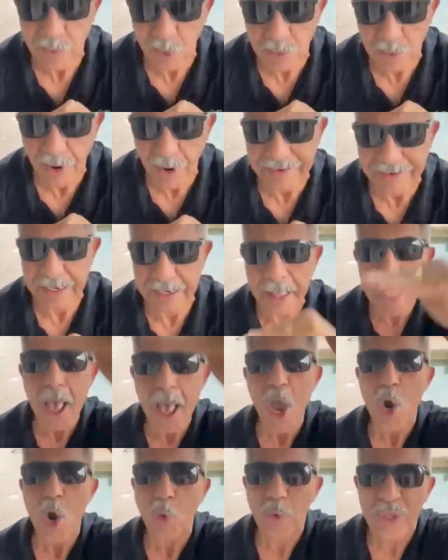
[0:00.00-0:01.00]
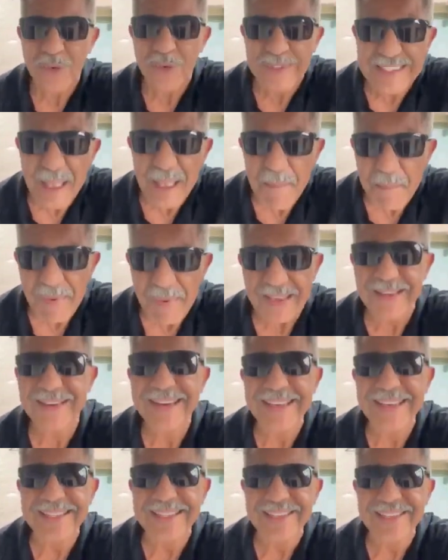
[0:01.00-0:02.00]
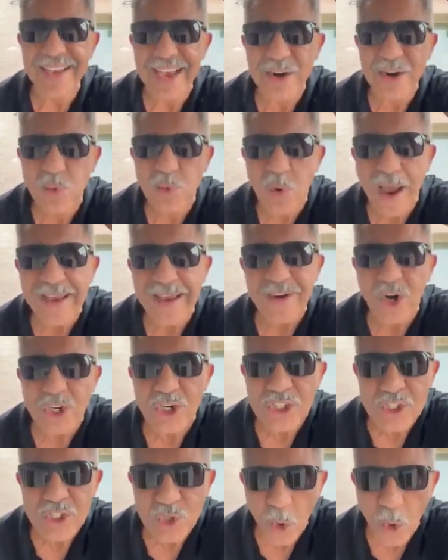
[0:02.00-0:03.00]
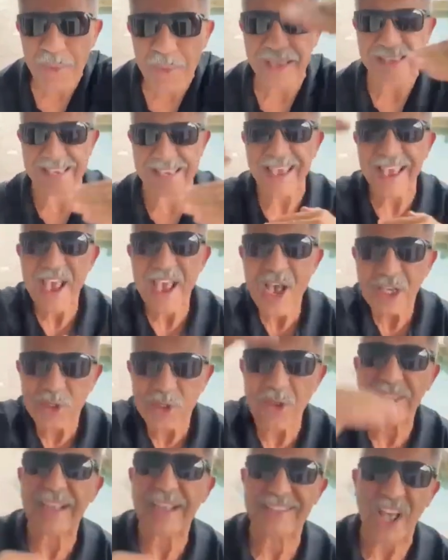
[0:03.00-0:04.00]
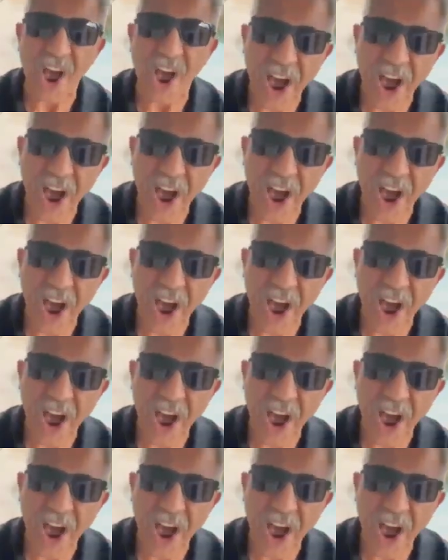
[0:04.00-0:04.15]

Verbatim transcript: network marketing. We use the Lisa and Ryan are so picky. So you got